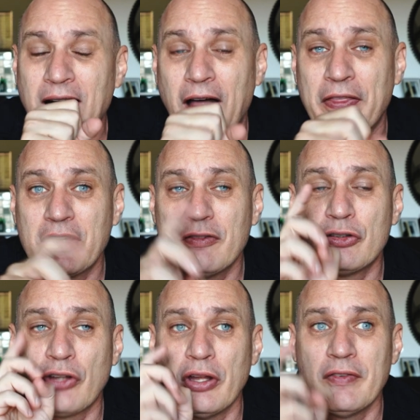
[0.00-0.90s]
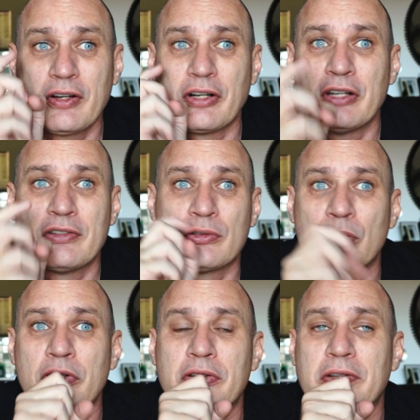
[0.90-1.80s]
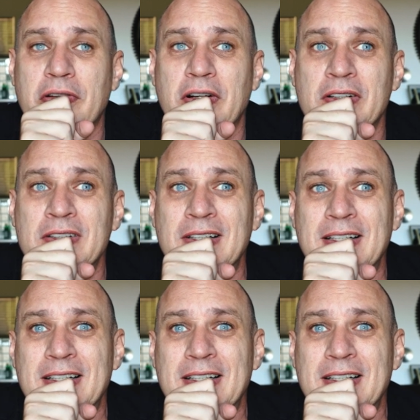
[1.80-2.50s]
I think if you don't have a great story to tell,